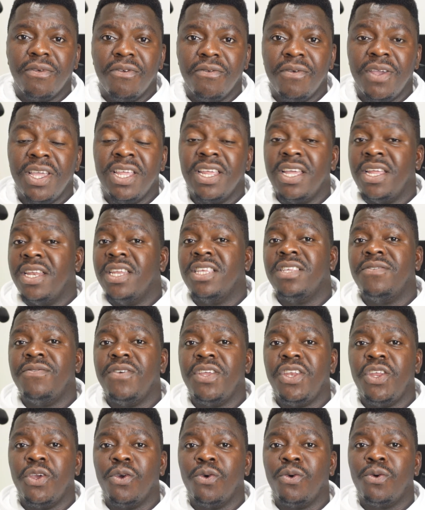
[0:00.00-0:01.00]
in this
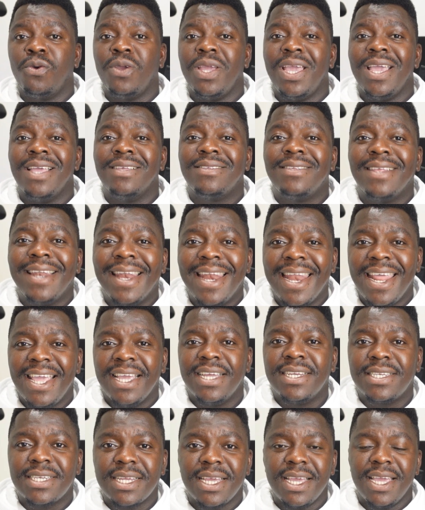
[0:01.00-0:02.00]
video is
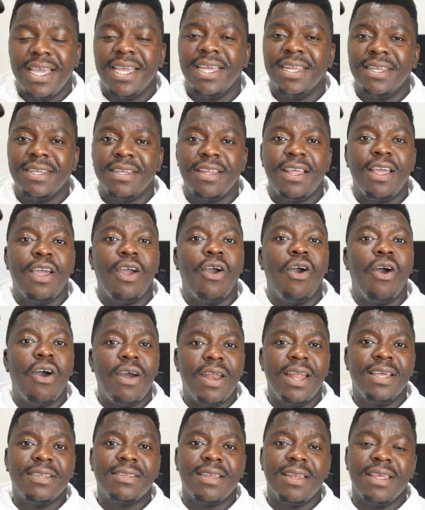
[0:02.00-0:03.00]
LinkedIn.
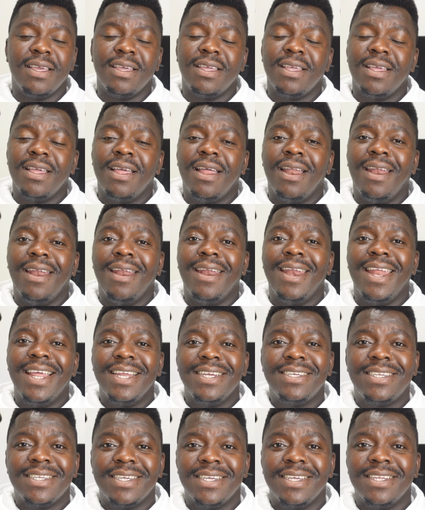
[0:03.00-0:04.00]
Honestly,
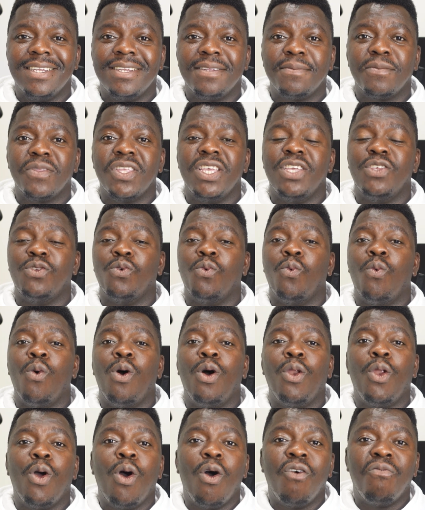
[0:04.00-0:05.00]
LinkedIn is
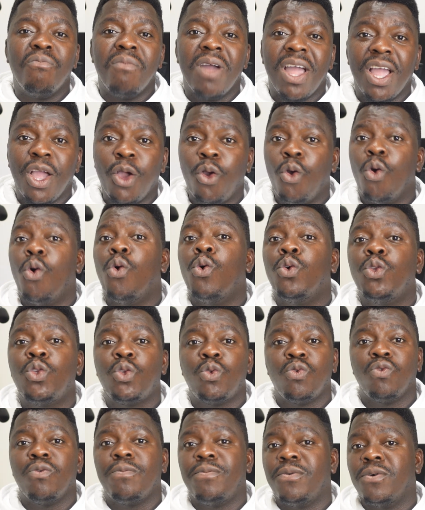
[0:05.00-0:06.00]
one of my
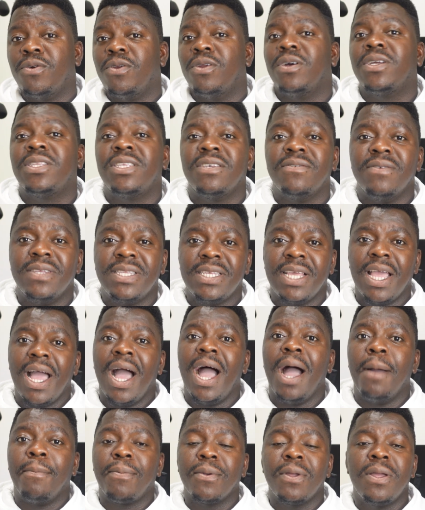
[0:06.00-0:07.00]
go-to productivity
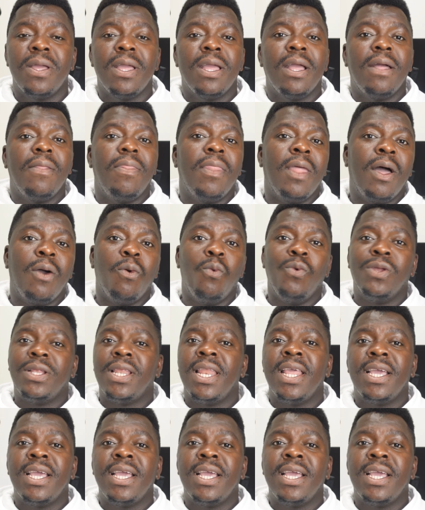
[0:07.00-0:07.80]
app. Now, with